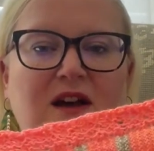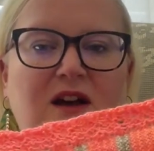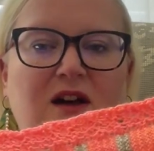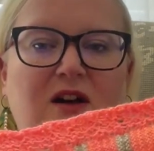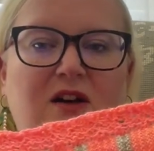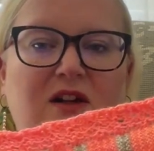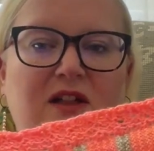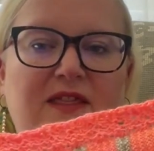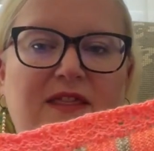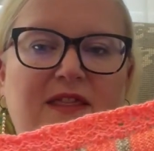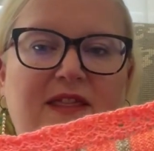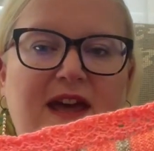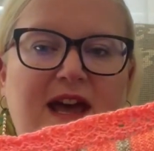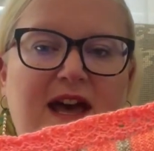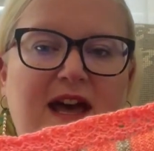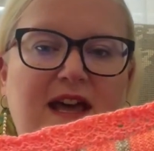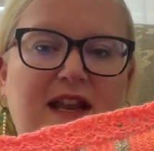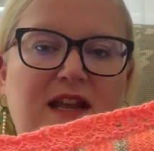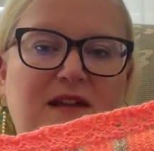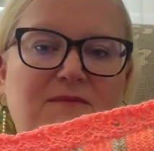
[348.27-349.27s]
on
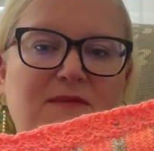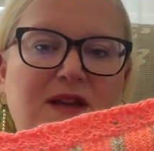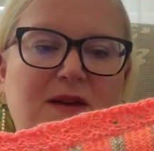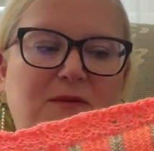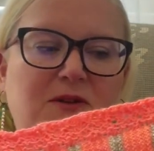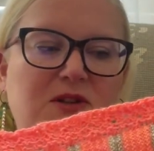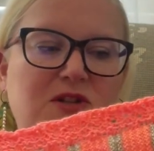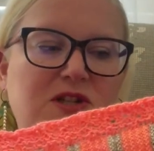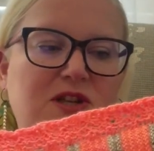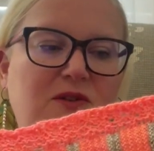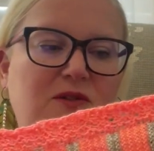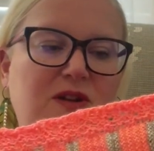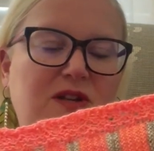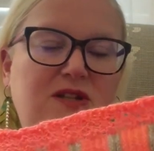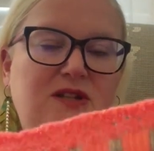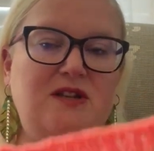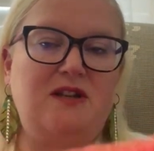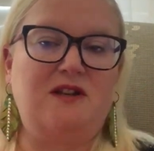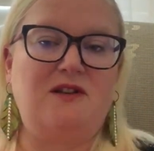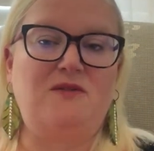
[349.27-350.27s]
that and be able to show it
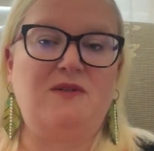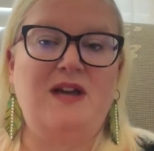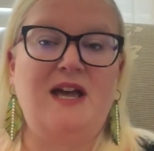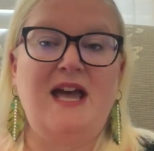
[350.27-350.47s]
to you